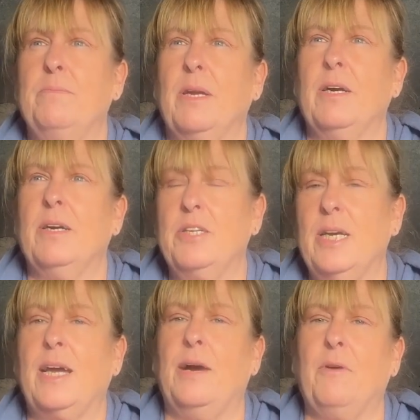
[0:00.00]
below,
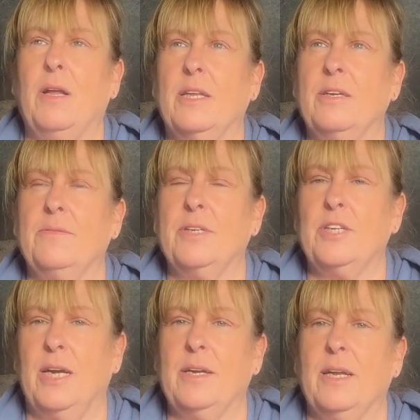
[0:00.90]
check out all the other
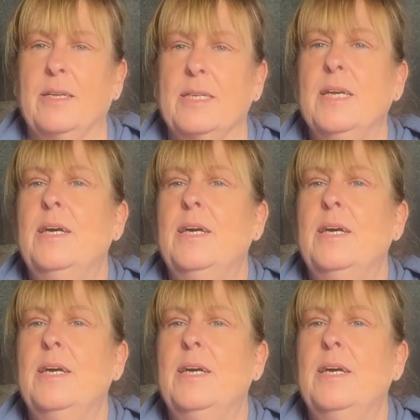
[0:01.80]
channels